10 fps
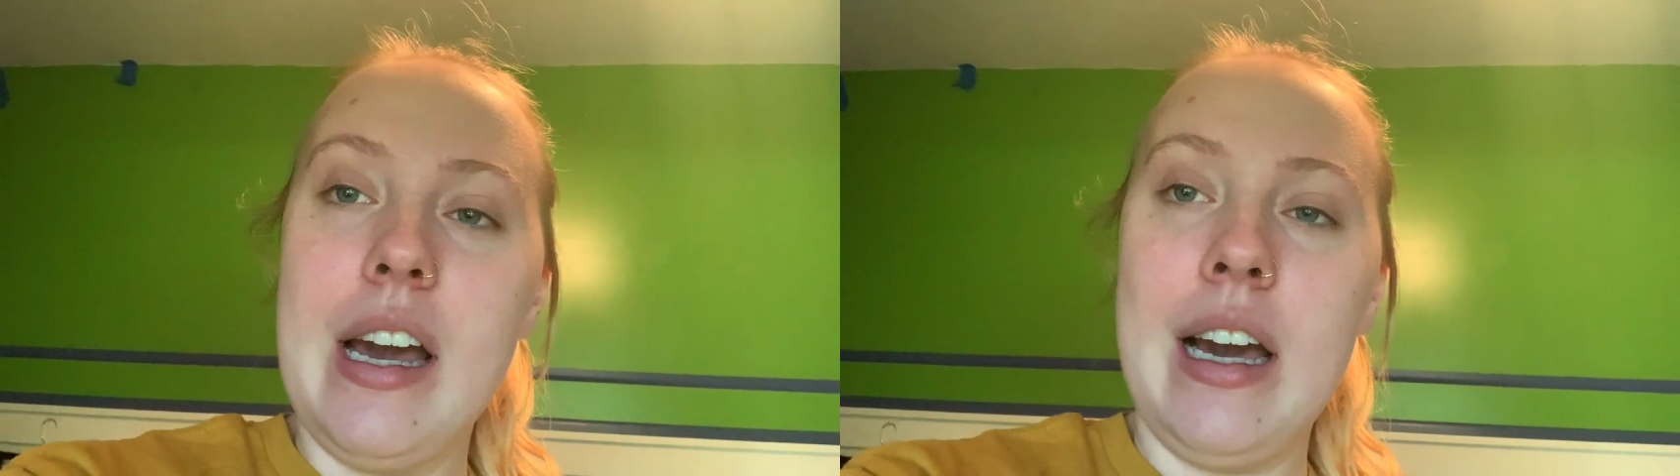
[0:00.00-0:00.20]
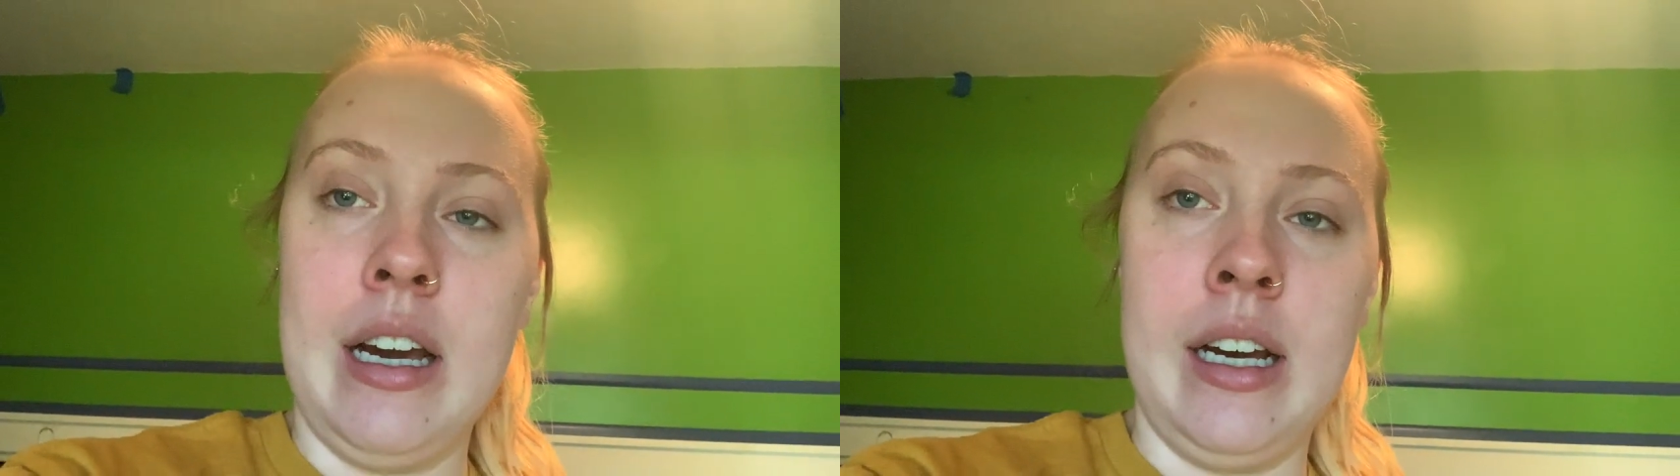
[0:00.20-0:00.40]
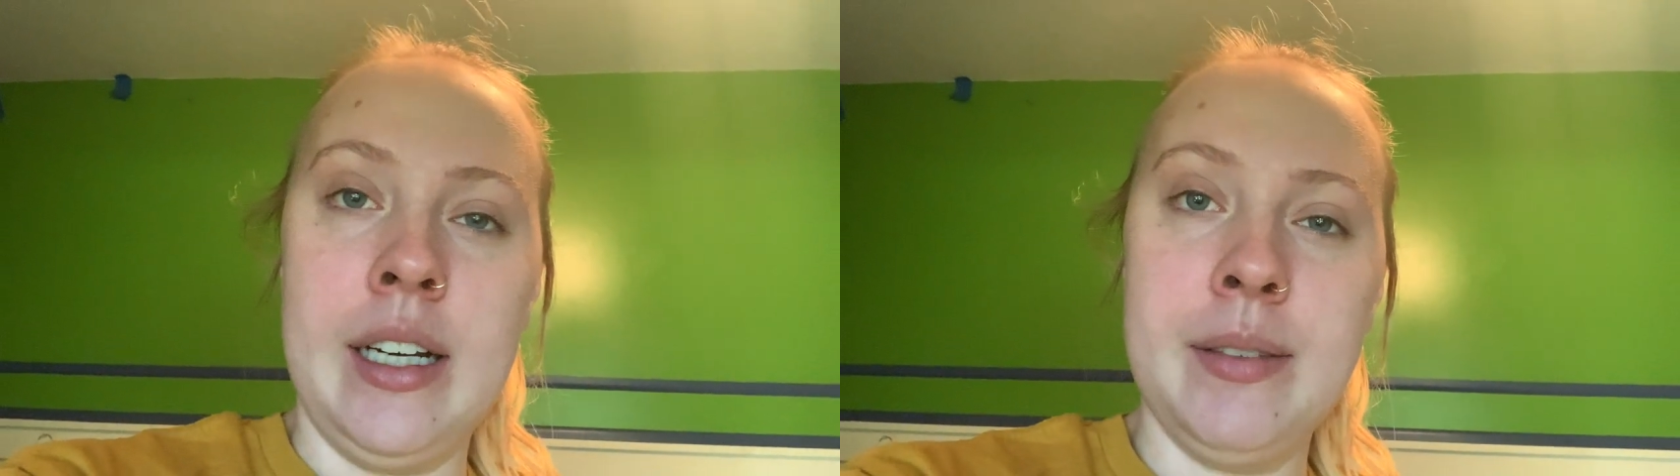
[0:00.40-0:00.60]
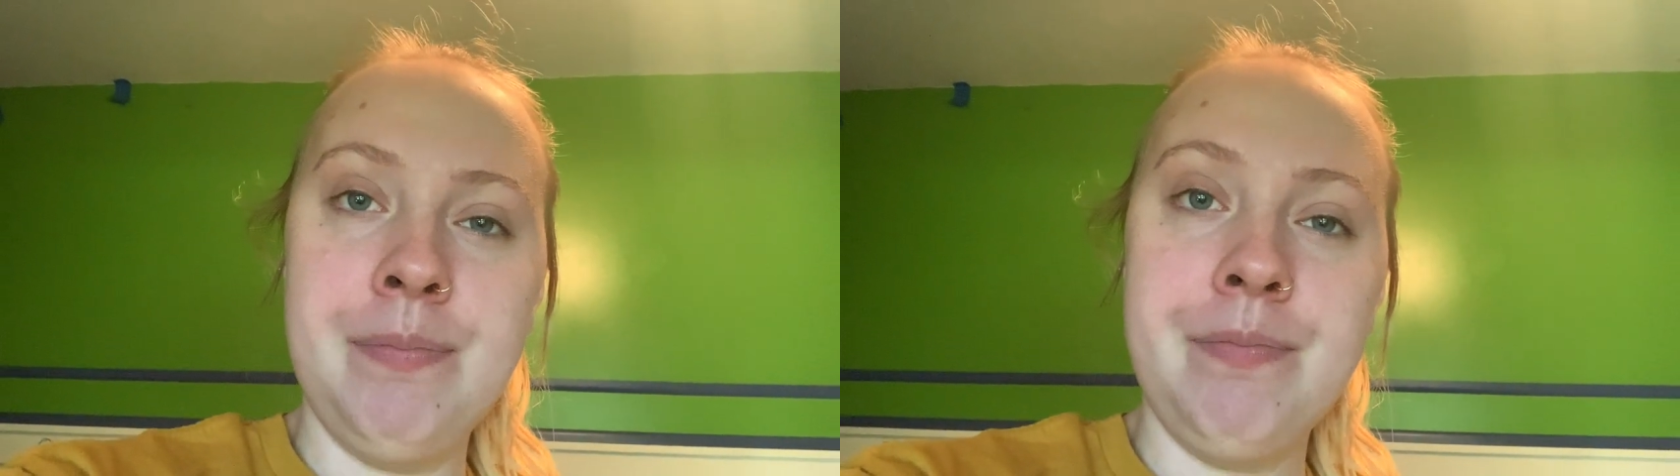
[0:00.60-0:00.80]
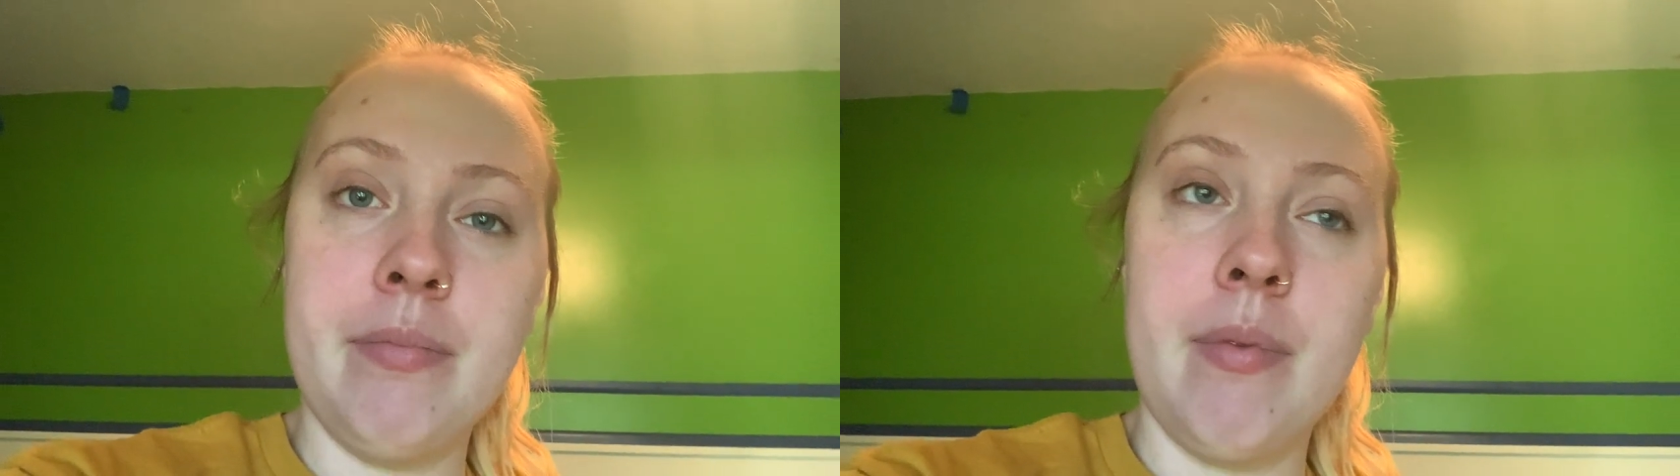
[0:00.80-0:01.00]

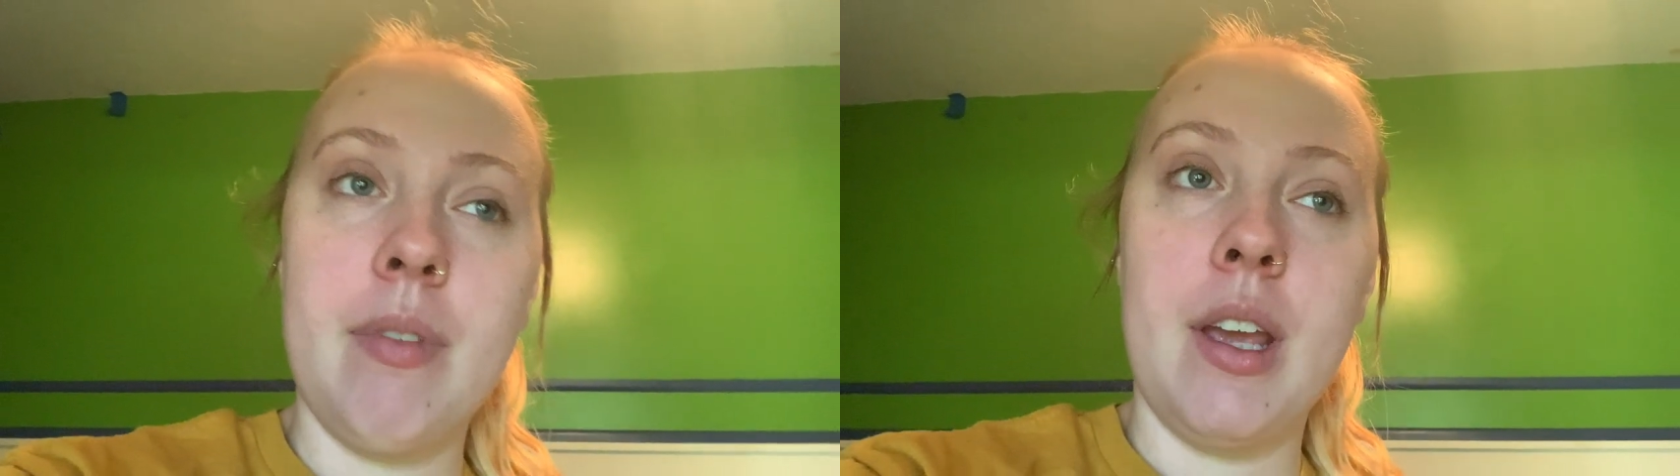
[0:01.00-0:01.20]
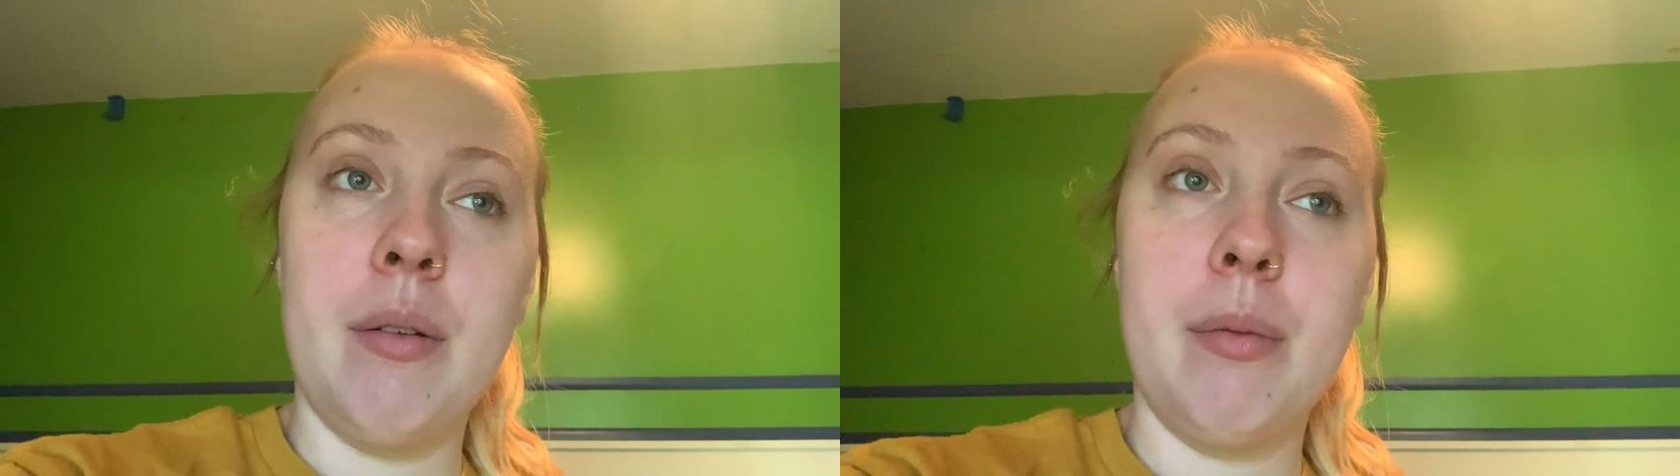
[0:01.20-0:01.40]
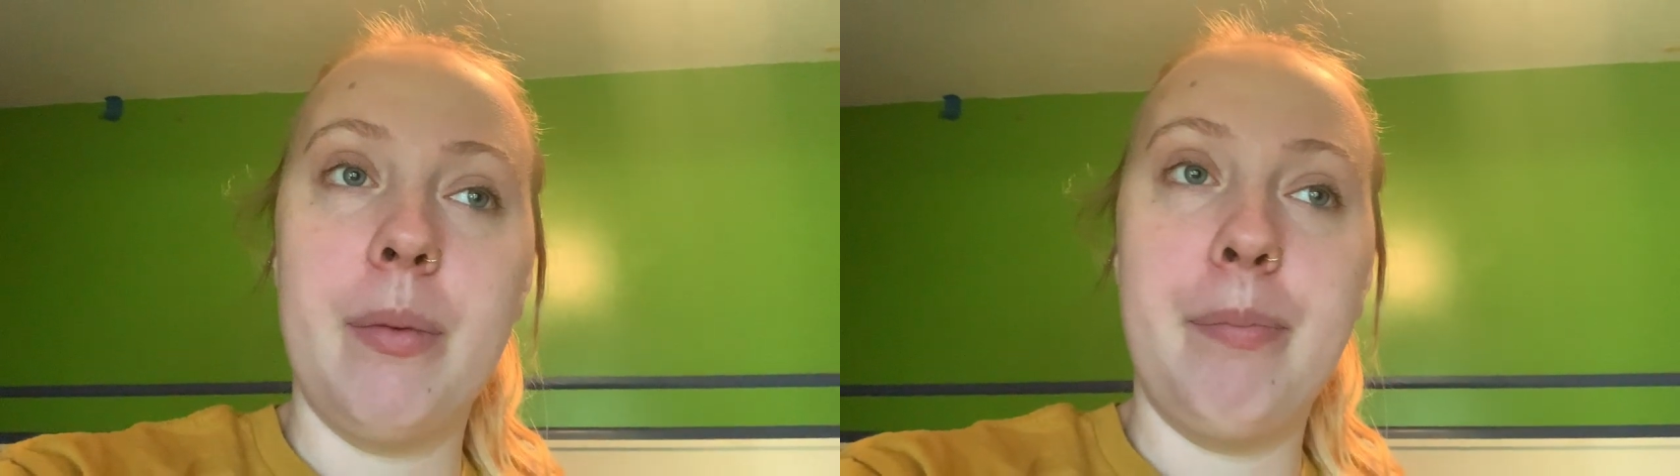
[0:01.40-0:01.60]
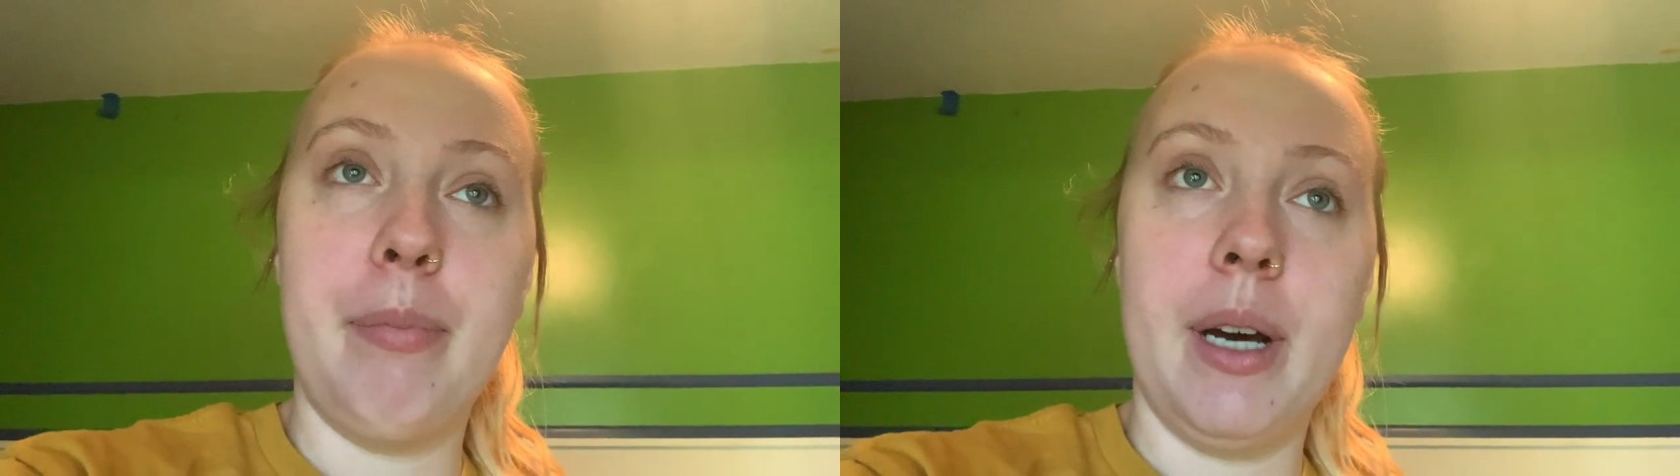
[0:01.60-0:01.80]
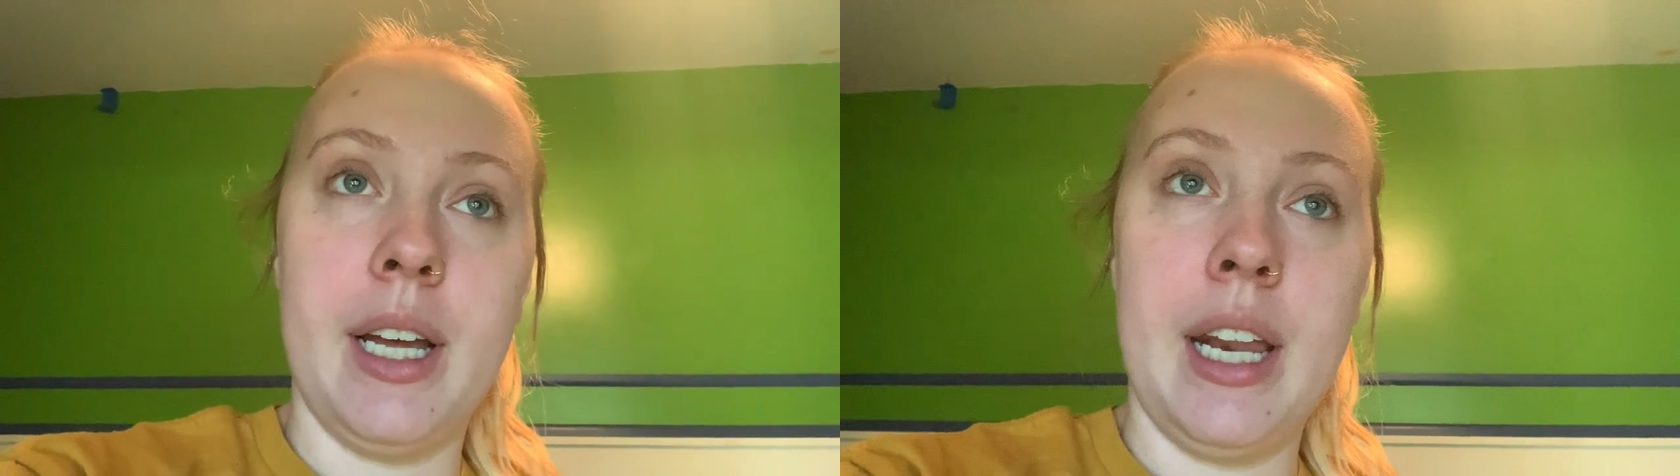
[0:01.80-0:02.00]
Um,
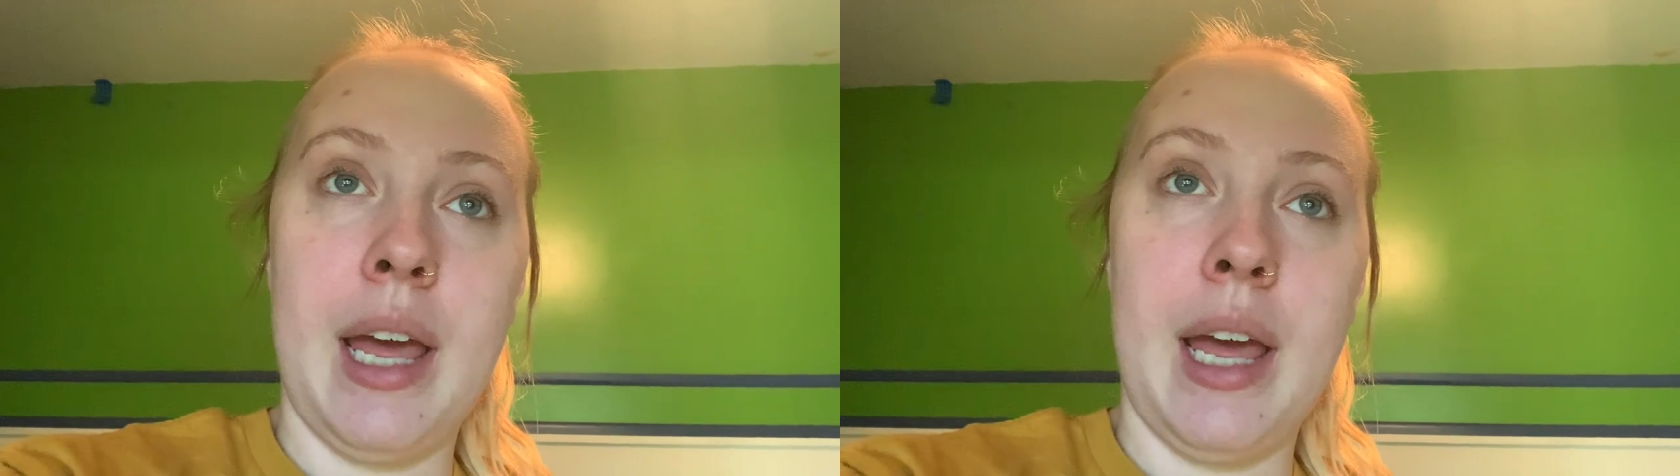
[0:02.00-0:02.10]
but